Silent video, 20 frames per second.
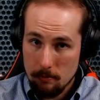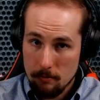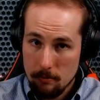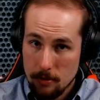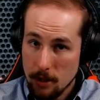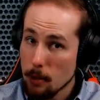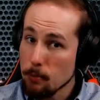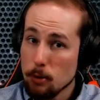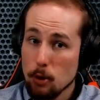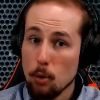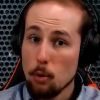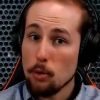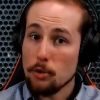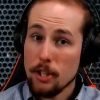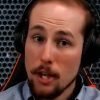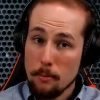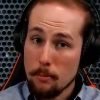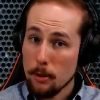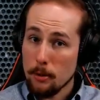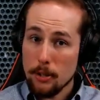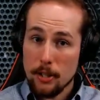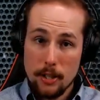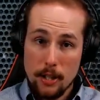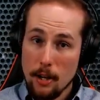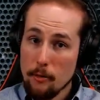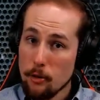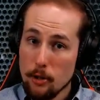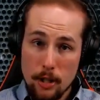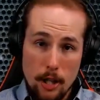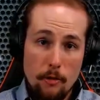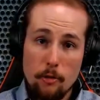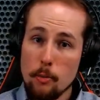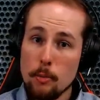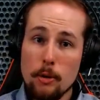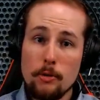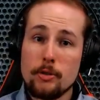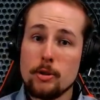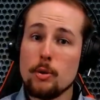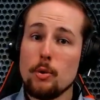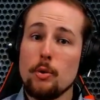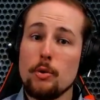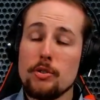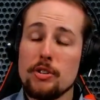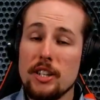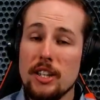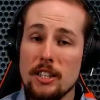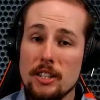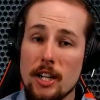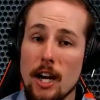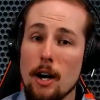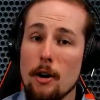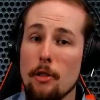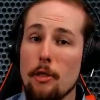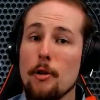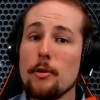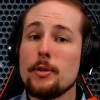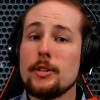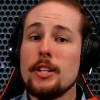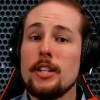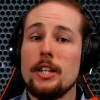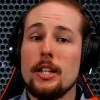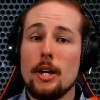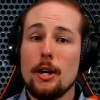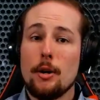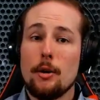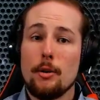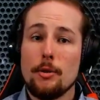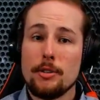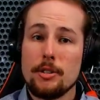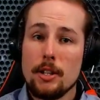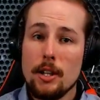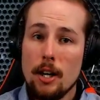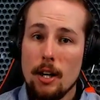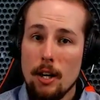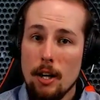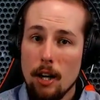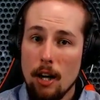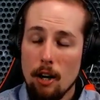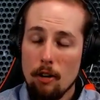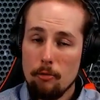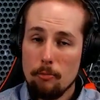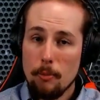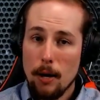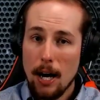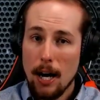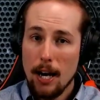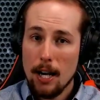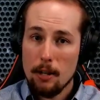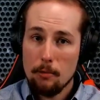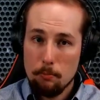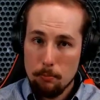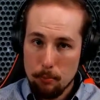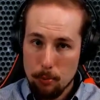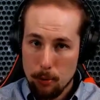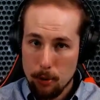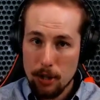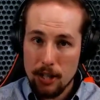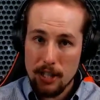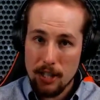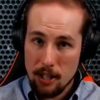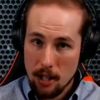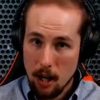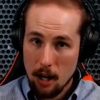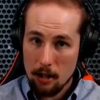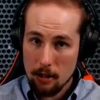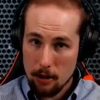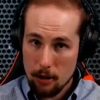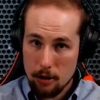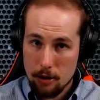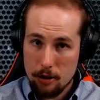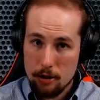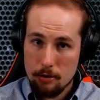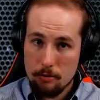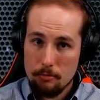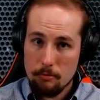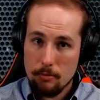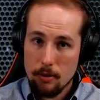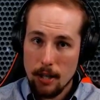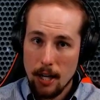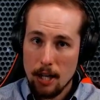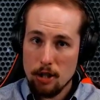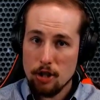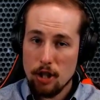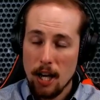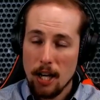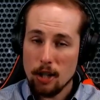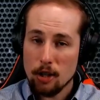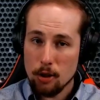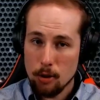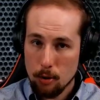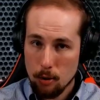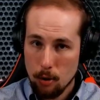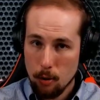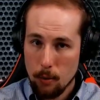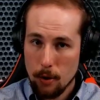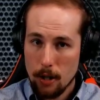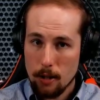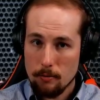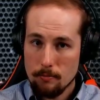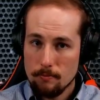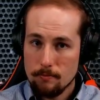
same school, same building. Never never moved schools the entire 13 years of my pre-college educational career.